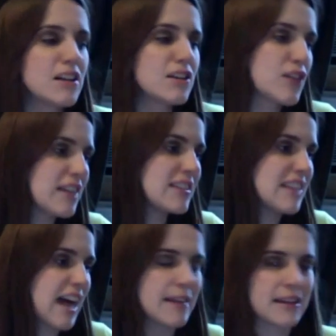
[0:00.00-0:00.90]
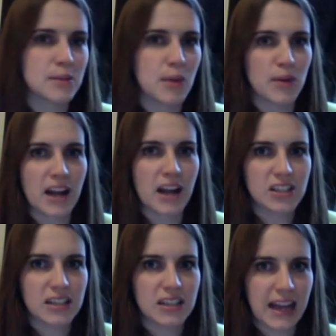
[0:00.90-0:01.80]
So that's that. That's my
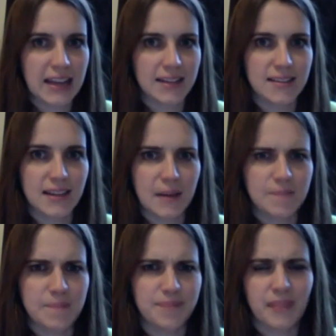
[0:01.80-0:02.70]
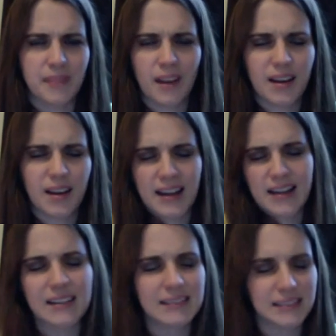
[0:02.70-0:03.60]
reaction, and um, I
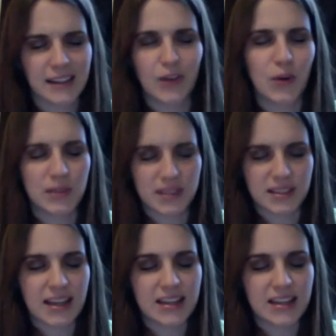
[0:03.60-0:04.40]
I don't know what to say.